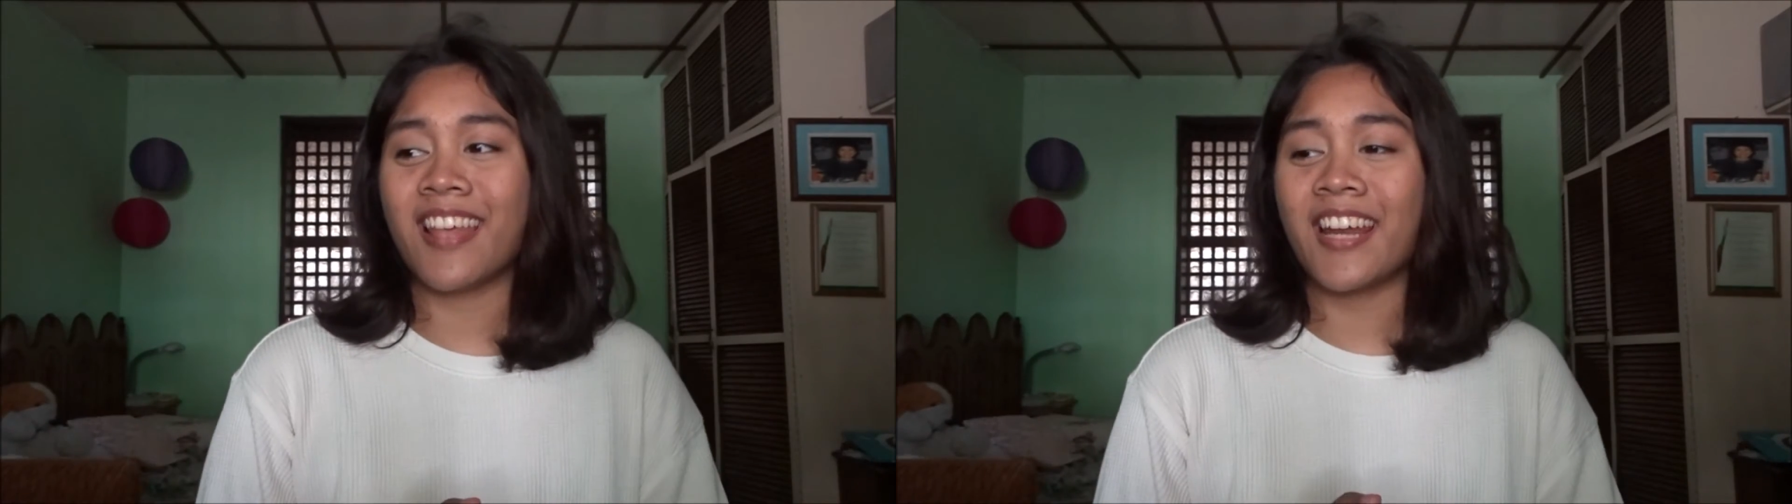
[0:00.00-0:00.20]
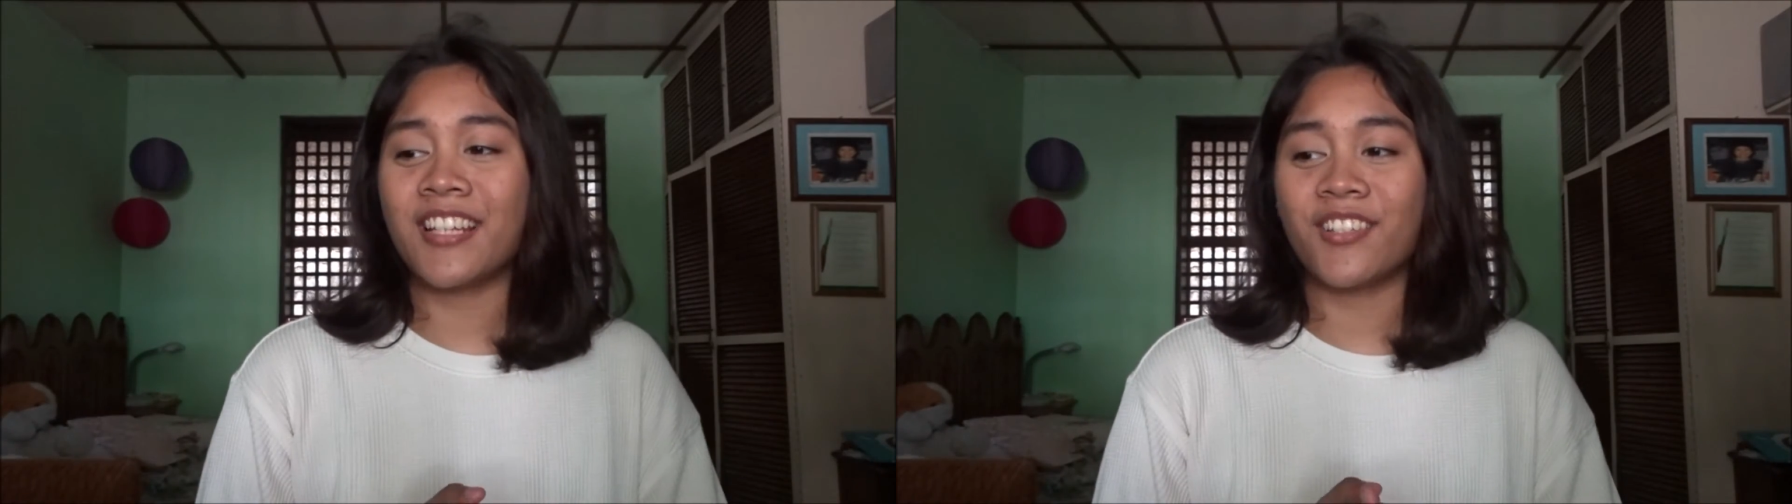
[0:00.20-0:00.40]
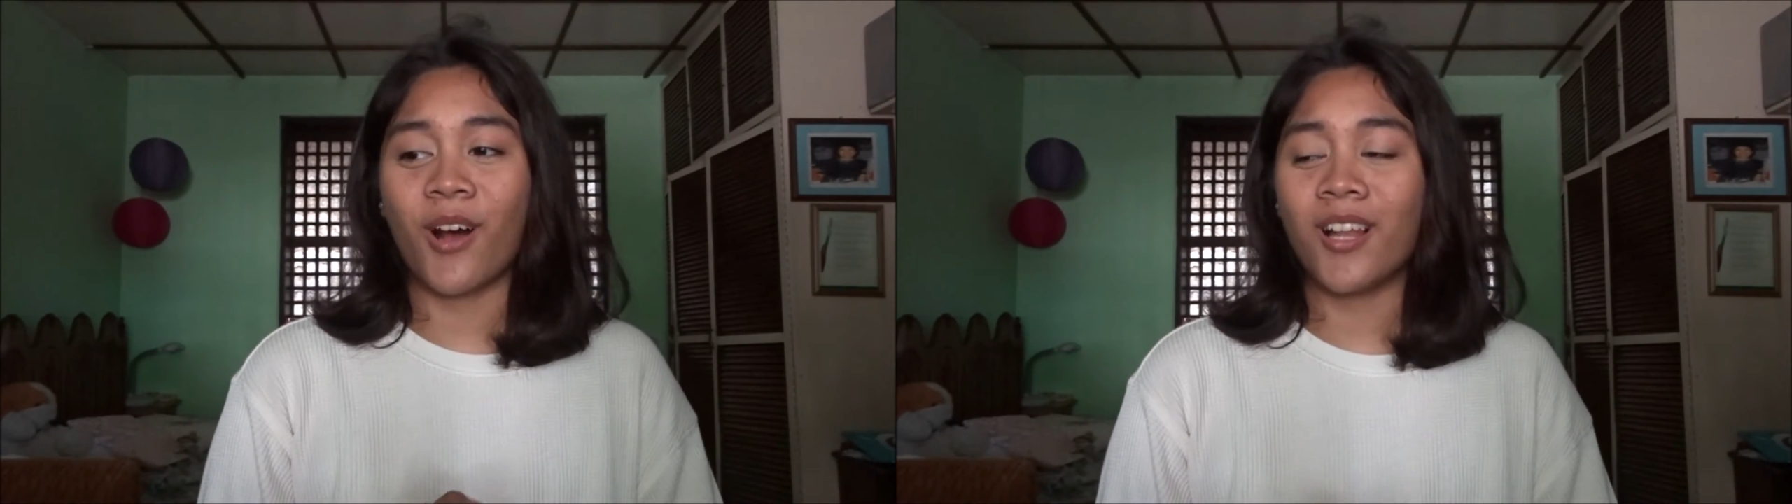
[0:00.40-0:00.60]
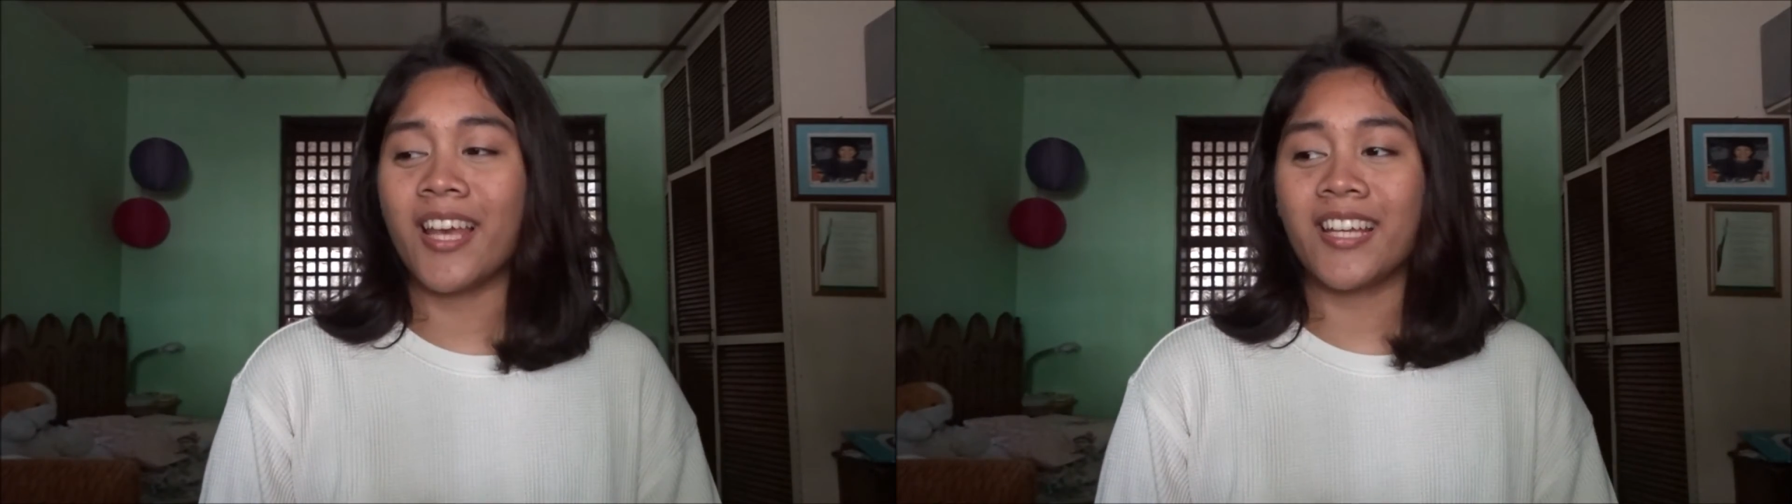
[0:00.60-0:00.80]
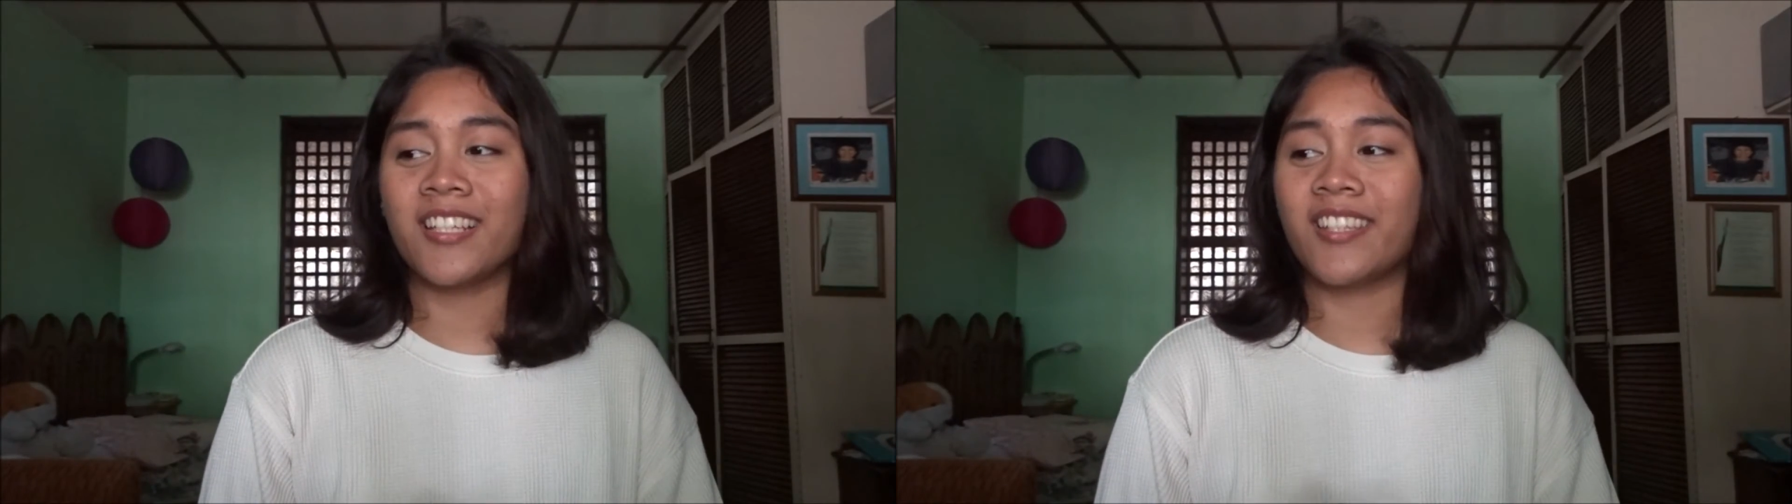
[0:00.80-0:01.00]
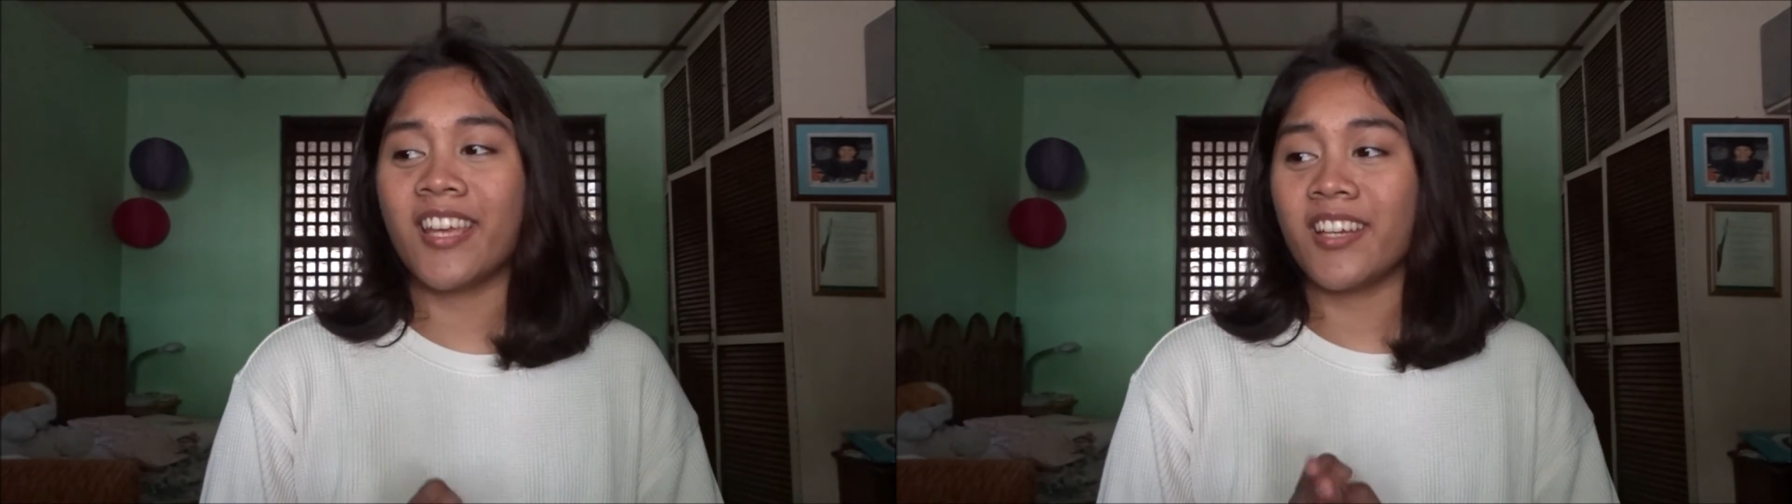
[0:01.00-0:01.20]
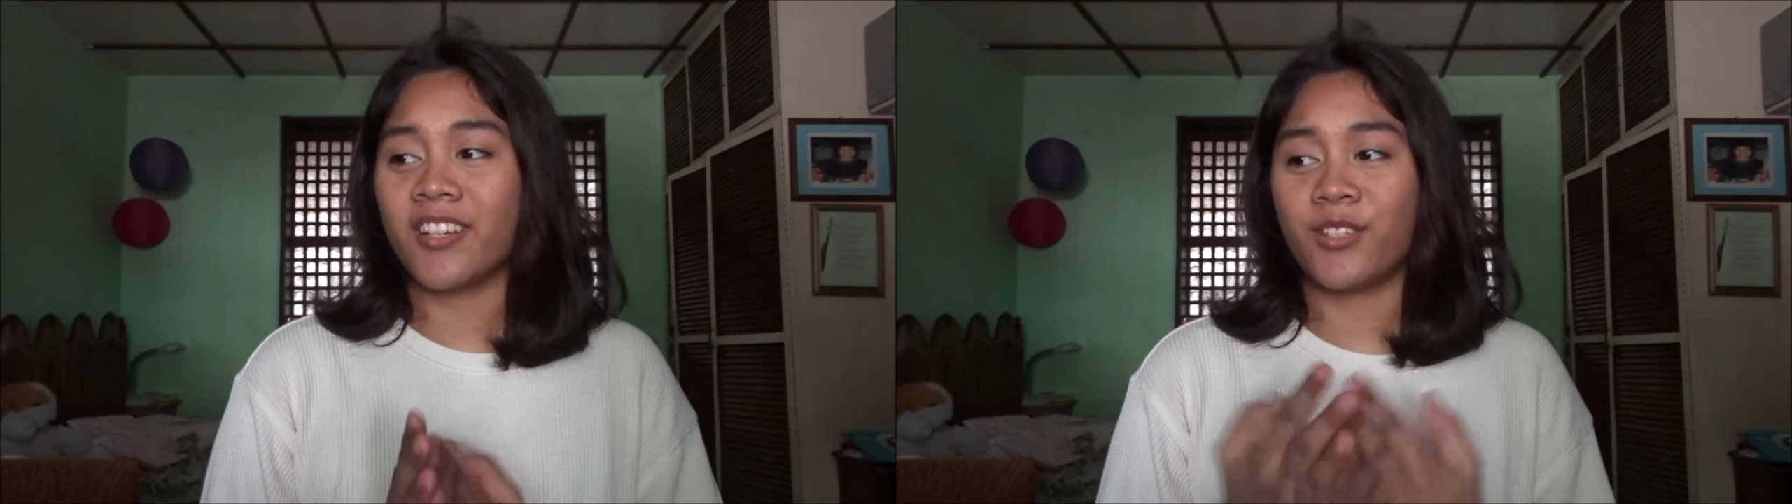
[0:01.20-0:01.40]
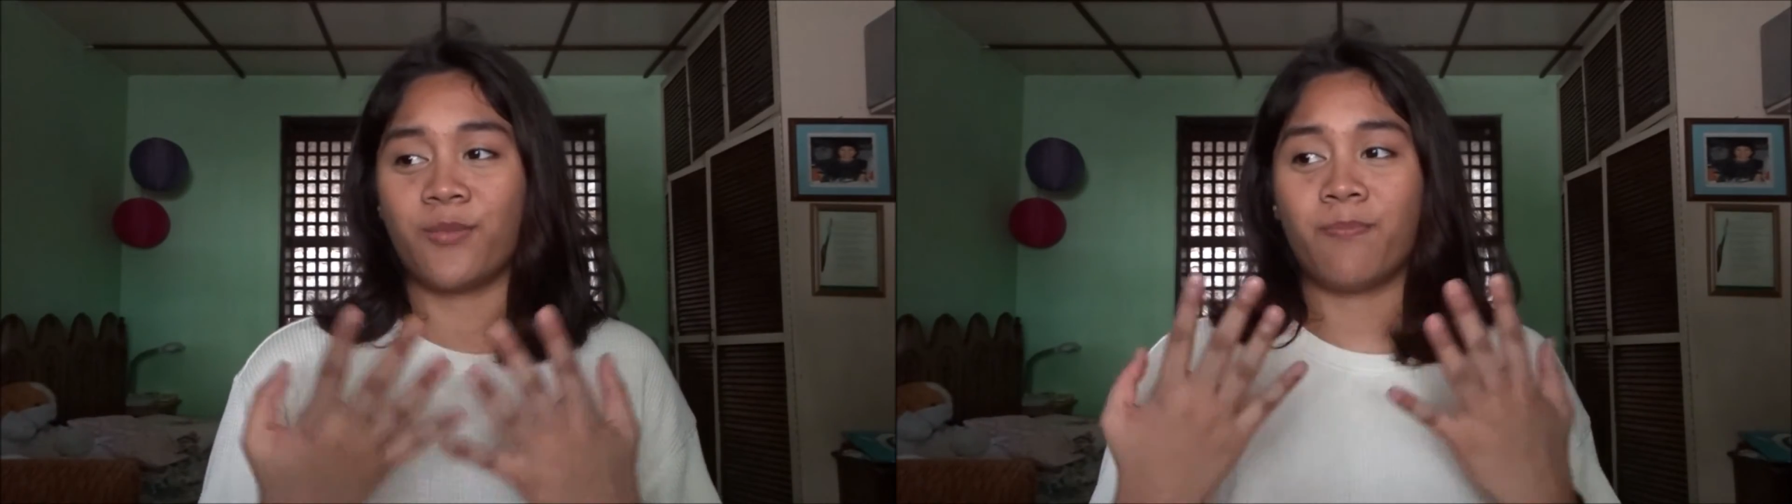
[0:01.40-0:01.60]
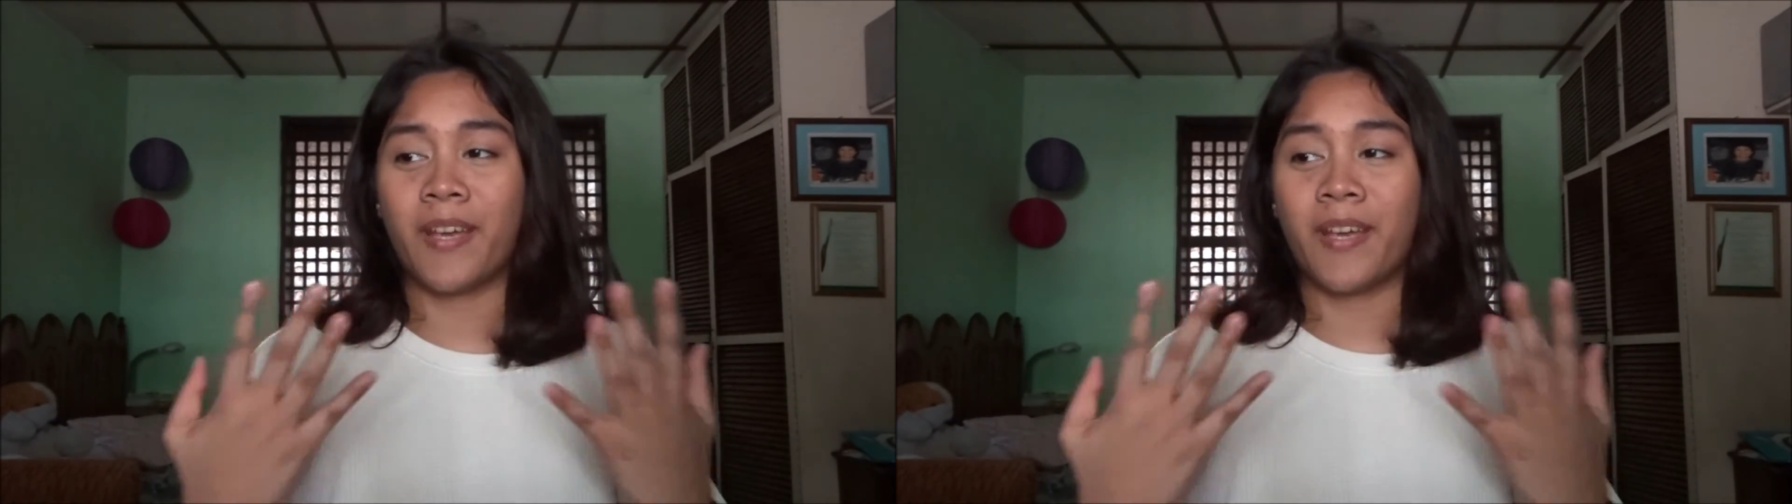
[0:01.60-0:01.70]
That is all I can say because